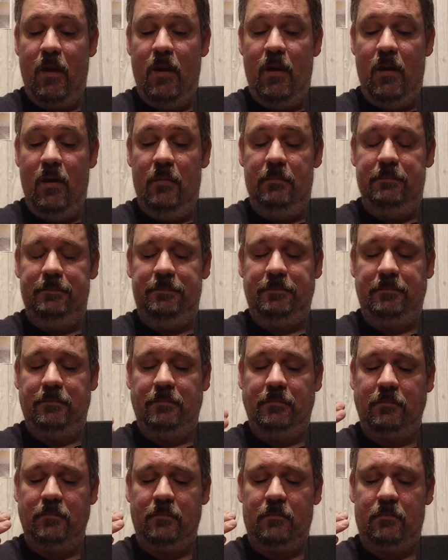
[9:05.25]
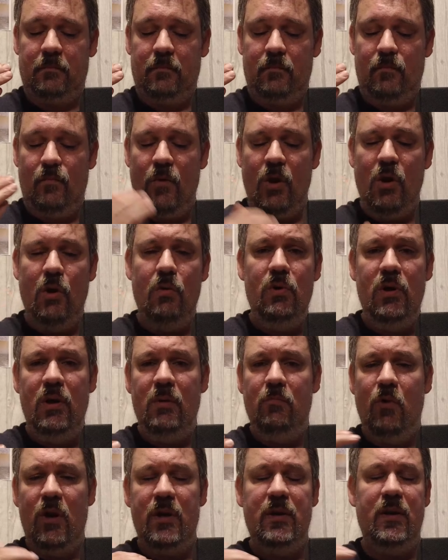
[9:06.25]
Only
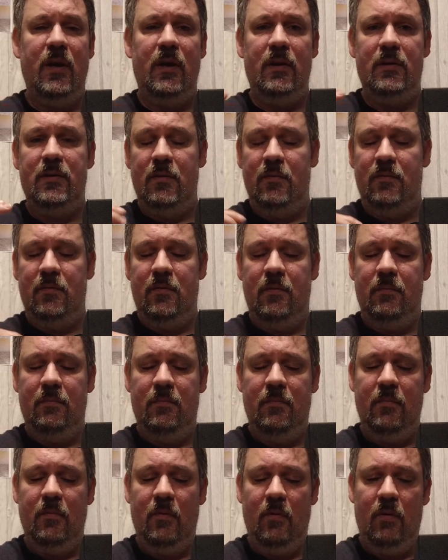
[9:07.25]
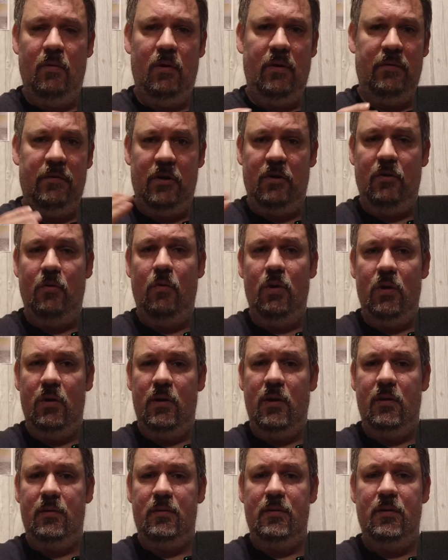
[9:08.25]
one negative, if you can call it
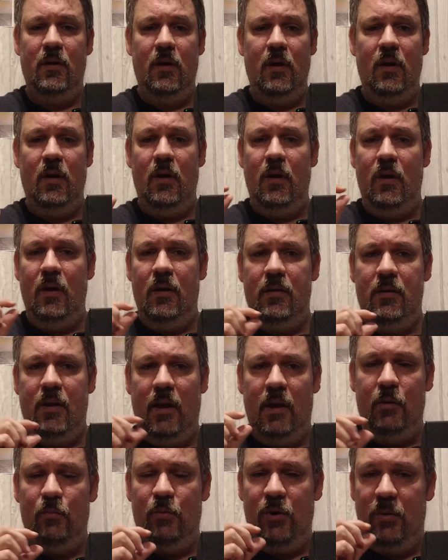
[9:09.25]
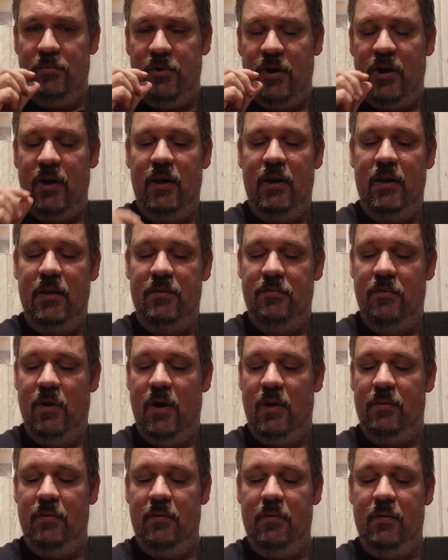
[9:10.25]
that little bit of prickly heat
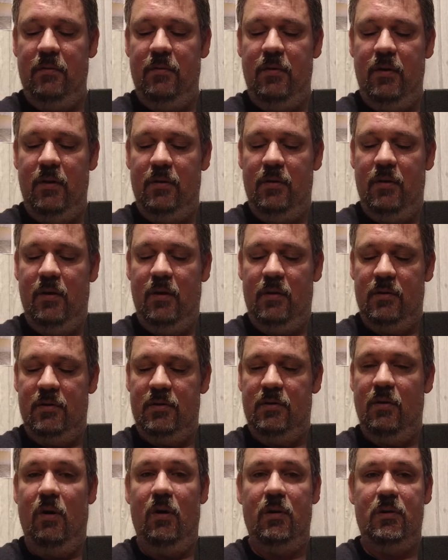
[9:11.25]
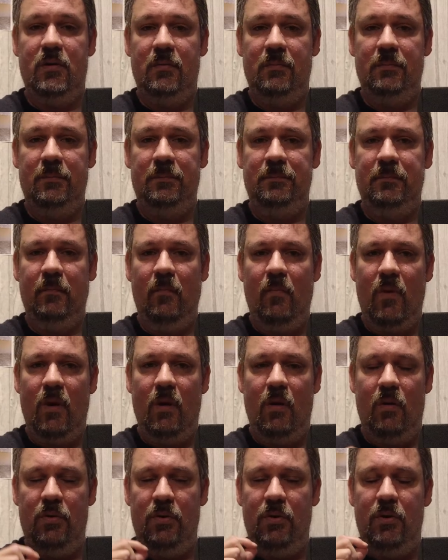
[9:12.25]
right at the start
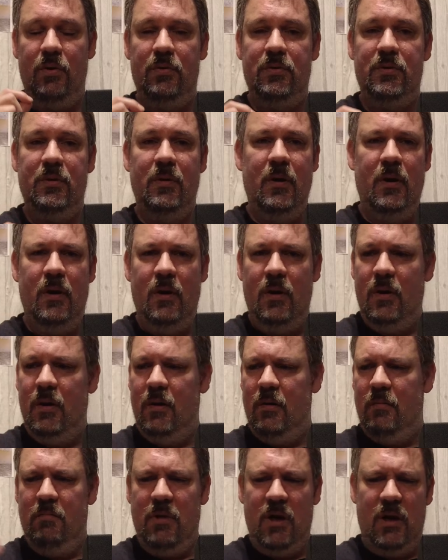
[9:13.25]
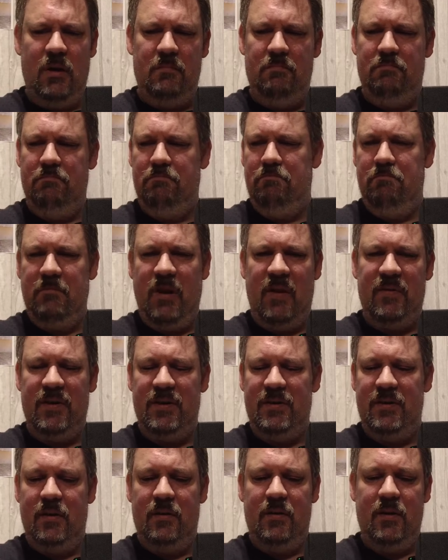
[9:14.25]
on the nose. But having
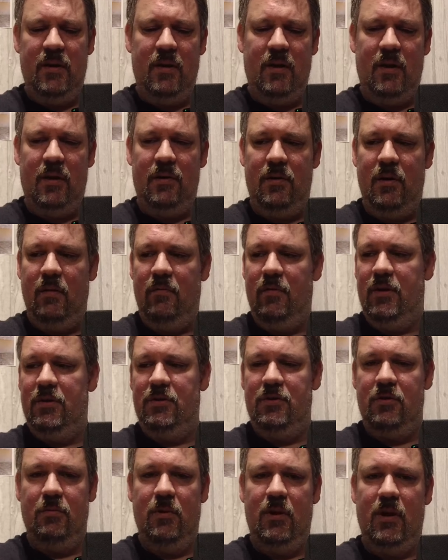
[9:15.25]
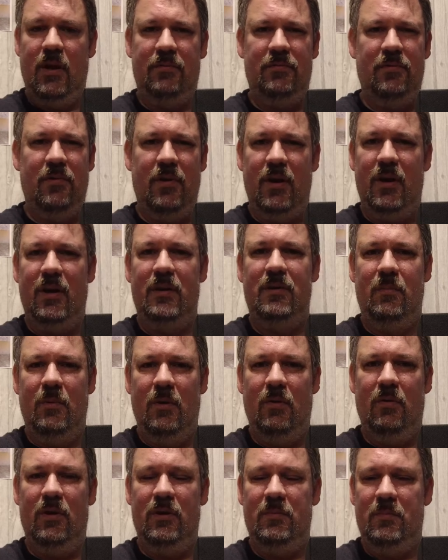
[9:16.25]
said that, I don't have an issue with that really, to be
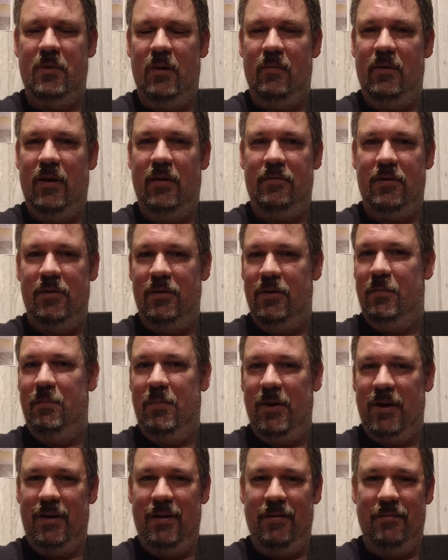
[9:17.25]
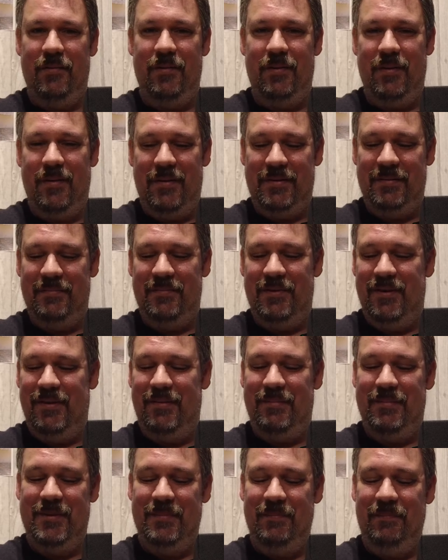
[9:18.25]
honest, but I'll have to nitpick here and there
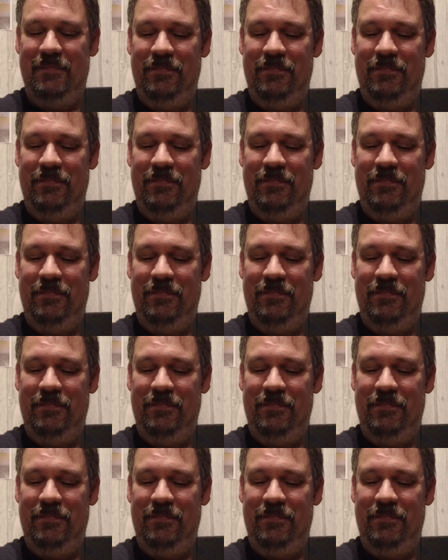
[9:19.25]
sometimes.